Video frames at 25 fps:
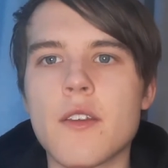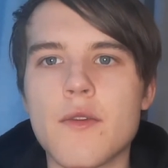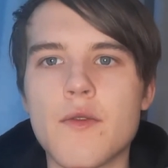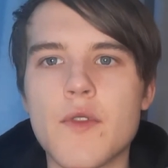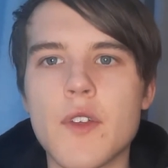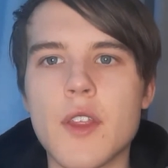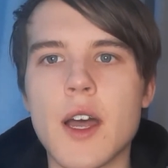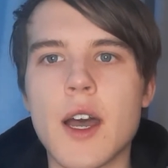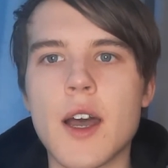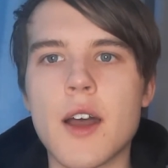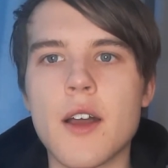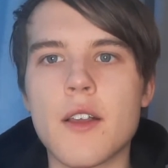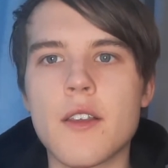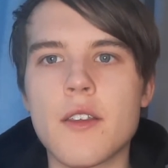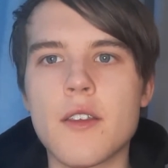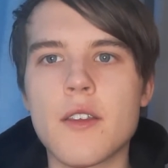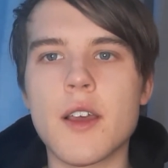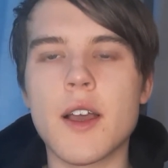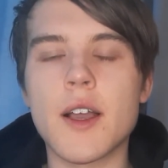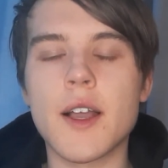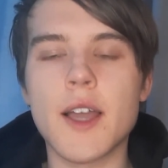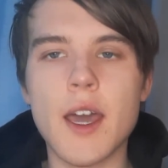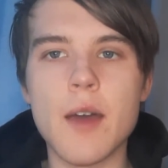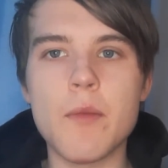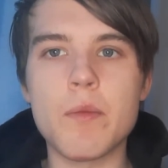for that
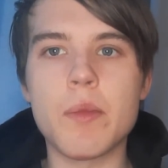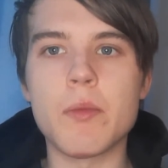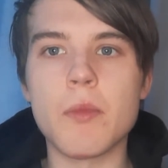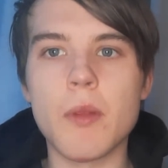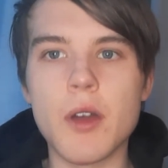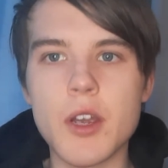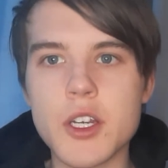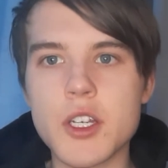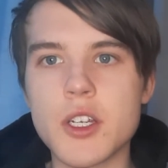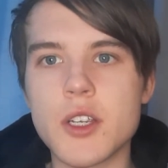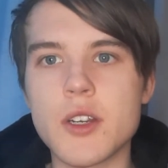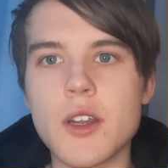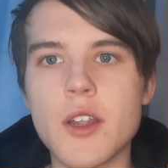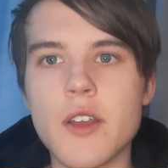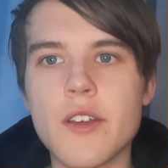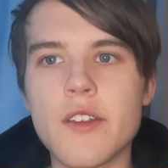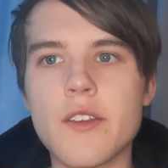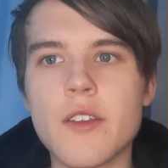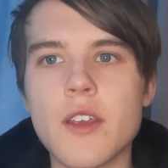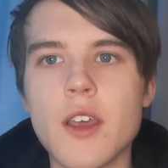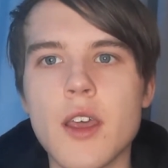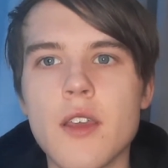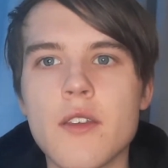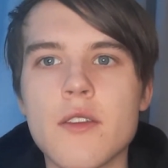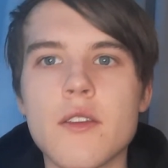and get promotion this
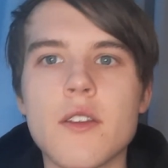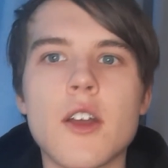season.